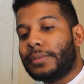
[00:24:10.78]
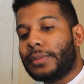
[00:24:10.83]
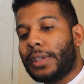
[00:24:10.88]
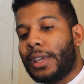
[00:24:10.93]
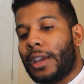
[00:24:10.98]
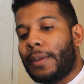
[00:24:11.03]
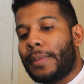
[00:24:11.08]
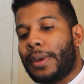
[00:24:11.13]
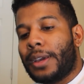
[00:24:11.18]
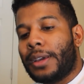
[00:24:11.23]

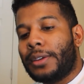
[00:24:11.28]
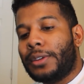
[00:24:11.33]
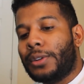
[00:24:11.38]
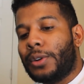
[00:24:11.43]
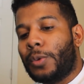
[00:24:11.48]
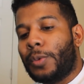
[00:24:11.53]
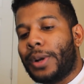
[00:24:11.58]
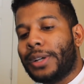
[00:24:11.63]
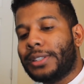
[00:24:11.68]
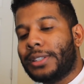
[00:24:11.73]
yeah, man, you
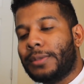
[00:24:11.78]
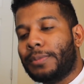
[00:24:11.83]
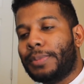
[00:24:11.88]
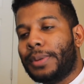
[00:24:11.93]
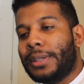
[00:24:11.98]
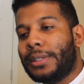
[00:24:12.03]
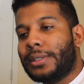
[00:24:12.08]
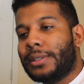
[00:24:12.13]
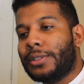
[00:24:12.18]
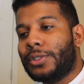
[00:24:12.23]
know, rest in
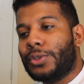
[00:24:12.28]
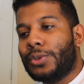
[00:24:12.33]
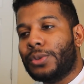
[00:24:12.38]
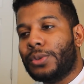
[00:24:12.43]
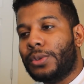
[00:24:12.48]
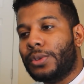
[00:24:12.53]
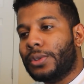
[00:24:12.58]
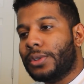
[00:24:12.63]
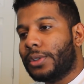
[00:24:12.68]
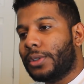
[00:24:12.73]
peace to
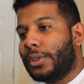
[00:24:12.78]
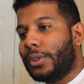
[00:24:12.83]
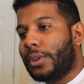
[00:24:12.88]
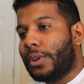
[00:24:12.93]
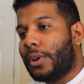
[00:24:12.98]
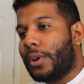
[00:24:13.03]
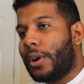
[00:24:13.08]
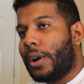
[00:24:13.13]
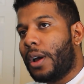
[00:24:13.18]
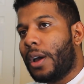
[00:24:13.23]
Jules, and, you
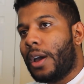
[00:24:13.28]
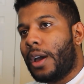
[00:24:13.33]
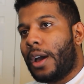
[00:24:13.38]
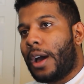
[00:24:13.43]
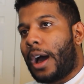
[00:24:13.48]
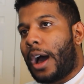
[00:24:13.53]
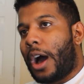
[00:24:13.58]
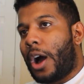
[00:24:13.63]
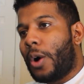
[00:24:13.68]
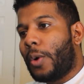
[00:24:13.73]
know,
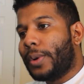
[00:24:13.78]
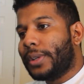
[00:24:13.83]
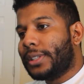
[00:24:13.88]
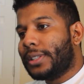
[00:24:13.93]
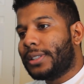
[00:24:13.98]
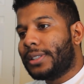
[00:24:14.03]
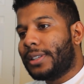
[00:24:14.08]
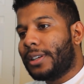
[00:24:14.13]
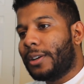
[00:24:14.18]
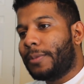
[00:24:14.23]
I always
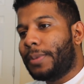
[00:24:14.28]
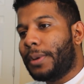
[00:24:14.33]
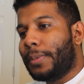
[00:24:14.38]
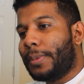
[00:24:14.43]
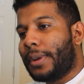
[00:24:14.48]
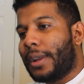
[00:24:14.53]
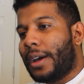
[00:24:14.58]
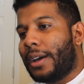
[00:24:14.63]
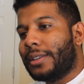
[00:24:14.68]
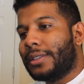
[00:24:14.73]
just tell
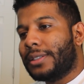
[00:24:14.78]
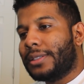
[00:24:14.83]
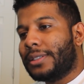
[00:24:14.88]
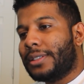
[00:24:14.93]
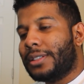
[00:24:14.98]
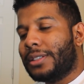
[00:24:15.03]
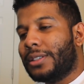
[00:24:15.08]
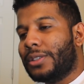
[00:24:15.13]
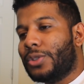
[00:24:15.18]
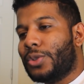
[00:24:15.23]
people now,
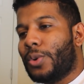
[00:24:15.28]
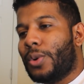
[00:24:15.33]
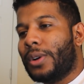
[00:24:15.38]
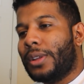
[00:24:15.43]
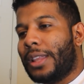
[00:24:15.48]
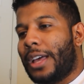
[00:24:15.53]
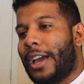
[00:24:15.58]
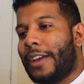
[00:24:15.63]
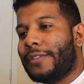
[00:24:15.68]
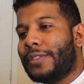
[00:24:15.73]
just enjoy
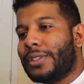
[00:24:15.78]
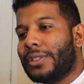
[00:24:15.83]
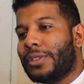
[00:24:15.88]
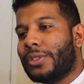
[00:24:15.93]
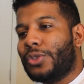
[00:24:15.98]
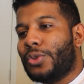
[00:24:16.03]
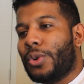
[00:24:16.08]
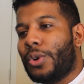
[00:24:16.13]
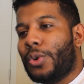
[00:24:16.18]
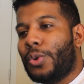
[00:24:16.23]
life, just
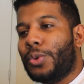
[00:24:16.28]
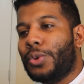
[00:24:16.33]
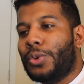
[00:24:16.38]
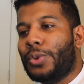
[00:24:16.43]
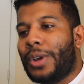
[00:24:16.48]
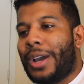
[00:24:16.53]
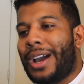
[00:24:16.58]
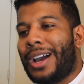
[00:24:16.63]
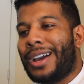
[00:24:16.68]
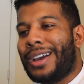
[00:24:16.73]
enjoy who
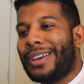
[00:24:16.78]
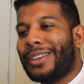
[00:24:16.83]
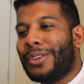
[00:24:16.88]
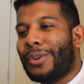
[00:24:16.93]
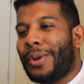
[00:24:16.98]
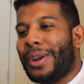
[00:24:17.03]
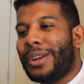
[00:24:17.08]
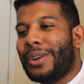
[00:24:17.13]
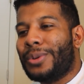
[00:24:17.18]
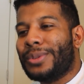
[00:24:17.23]
you got.
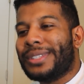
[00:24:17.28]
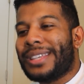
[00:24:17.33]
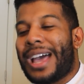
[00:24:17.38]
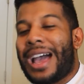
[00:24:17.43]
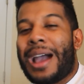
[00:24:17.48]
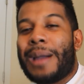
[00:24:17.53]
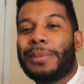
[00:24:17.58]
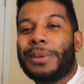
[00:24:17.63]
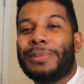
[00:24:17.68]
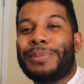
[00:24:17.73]
There ain't no
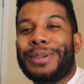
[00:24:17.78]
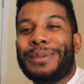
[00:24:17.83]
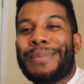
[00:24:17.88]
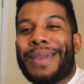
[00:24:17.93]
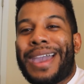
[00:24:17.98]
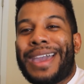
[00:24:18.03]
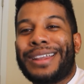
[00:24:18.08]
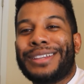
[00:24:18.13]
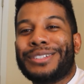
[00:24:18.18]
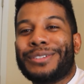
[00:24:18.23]
time to be
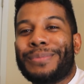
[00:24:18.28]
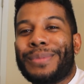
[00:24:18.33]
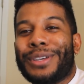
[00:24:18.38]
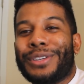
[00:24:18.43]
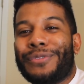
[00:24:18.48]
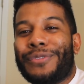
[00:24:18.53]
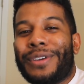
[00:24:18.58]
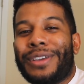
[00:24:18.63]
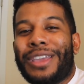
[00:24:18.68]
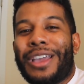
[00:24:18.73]
mad at your
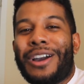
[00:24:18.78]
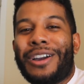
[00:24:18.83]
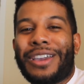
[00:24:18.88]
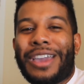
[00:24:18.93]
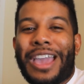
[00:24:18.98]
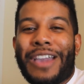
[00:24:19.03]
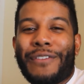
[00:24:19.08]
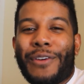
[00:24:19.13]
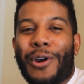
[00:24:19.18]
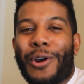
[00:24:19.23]
best friend. Y'all
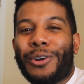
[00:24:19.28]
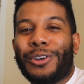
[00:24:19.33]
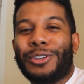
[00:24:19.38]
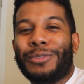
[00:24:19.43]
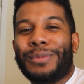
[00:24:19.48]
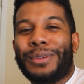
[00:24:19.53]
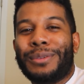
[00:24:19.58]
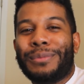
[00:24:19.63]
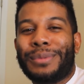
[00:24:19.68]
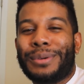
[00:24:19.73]
can have an
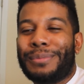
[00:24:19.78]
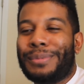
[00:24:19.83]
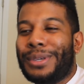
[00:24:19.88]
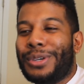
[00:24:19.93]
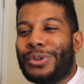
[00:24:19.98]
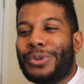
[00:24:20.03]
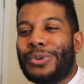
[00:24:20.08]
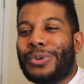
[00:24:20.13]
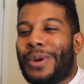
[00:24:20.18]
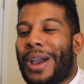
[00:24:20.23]
argument, but be
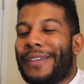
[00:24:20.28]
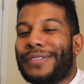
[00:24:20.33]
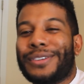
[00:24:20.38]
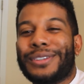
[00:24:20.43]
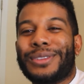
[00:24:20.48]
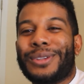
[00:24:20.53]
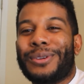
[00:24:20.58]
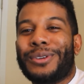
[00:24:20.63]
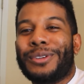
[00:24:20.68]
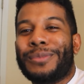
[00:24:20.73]
cool
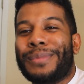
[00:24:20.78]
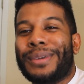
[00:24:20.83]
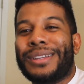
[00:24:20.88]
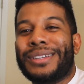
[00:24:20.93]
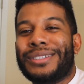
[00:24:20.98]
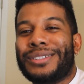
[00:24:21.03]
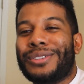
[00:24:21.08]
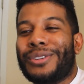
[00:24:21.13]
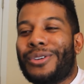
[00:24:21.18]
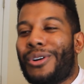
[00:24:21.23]
after 30
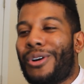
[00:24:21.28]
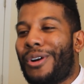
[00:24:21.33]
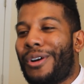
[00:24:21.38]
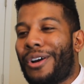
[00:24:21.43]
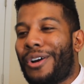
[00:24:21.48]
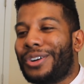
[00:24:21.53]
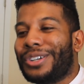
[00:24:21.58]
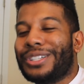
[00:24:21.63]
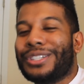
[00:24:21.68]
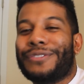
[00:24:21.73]
minutes, you know,
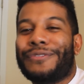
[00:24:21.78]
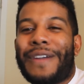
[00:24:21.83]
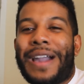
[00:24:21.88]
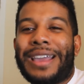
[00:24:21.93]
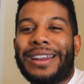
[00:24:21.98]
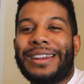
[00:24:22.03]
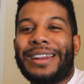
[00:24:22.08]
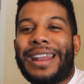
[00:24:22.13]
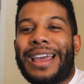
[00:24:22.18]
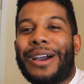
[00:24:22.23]
or just
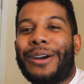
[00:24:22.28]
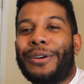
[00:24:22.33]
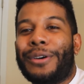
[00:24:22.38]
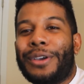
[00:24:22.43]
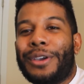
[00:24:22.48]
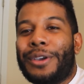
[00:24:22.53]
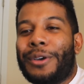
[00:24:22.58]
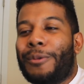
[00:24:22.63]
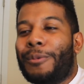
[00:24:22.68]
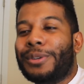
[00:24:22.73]
fight it out
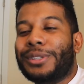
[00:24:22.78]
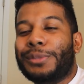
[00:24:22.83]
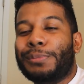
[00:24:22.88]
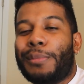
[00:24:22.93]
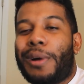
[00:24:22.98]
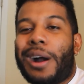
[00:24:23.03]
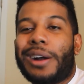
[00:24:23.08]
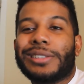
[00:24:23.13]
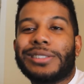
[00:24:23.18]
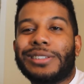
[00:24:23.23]
with some
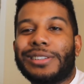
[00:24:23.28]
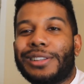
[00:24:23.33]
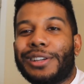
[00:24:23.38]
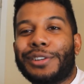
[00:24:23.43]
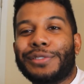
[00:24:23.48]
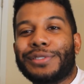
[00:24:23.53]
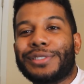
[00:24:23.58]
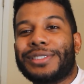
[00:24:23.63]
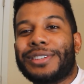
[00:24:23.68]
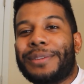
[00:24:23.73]
boxing
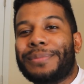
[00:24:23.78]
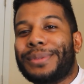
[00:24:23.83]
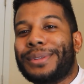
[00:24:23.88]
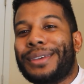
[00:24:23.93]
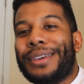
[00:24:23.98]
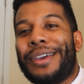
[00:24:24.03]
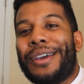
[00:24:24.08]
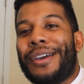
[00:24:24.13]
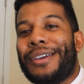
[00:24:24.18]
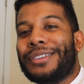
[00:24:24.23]
gloves or something.
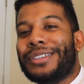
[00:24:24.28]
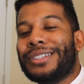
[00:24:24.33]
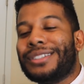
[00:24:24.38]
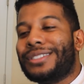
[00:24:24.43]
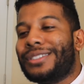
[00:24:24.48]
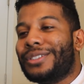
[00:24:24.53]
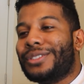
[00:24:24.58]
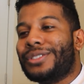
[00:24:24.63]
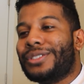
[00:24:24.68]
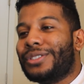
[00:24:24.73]

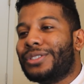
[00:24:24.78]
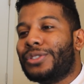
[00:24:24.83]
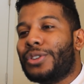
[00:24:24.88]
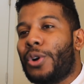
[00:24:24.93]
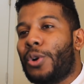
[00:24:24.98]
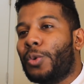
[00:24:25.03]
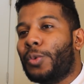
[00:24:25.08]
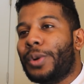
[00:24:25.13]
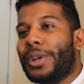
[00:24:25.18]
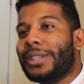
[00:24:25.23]
Just
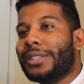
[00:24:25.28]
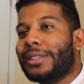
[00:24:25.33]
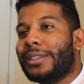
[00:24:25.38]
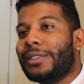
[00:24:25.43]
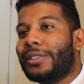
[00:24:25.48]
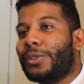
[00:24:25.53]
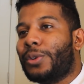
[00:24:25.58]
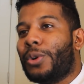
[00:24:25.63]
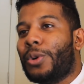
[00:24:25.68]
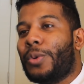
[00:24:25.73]
no reason
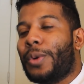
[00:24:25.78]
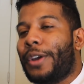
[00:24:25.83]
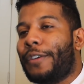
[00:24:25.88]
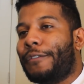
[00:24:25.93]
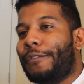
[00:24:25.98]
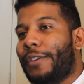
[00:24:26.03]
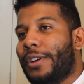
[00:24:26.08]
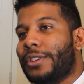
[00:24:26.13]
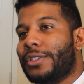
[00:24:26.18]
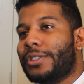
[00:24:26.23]
to throw away
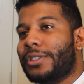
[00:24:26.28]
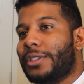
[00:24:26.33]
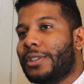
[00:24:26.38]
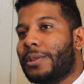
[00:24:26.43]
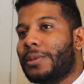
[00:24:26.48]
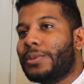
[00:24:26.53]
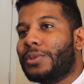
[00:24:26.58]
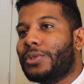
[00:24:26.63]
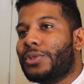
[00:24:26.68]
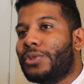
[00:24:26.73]

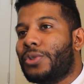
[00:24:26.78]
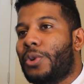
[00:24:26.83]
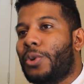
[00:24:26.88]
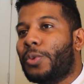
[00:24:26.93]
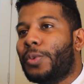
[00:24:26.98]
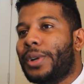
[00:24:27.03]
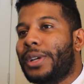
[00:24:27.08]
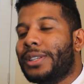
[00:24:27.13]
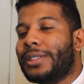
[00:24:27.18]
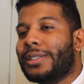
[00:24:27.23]
friendships. There's no
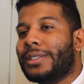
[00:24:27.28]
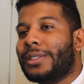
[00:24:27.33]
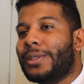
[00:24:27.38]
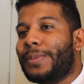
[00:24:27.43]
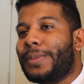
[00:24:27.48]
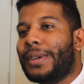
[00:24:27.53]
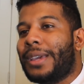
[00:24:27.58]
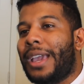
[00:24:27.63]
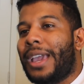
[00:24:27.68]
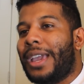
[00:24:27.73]
reason to
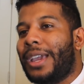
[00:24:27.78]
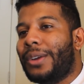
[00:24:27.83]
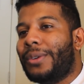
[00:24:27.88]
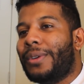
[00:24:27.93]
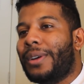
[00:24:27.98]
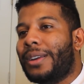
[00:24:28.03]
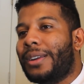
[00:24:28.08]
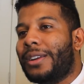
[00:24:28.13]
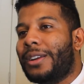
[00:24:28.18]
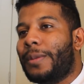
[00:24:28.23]
be
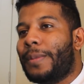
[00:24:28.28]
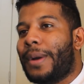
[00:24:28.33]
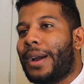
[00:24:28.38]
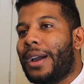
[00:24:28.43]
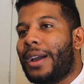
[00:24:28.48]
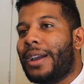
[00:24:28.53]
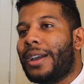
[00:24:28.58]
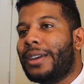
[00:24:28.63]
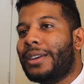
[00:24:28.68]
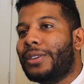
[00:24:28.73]
angry at
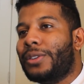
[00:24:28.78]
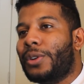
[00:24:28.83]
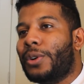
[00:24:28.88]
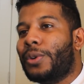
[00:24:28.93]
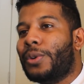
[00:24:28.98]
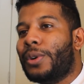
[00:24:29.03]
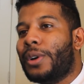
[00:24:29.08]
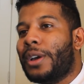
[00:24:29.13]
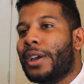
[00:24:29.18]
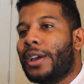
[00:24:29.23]
anybody, you
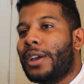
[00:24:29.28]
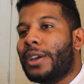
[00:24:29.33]
know.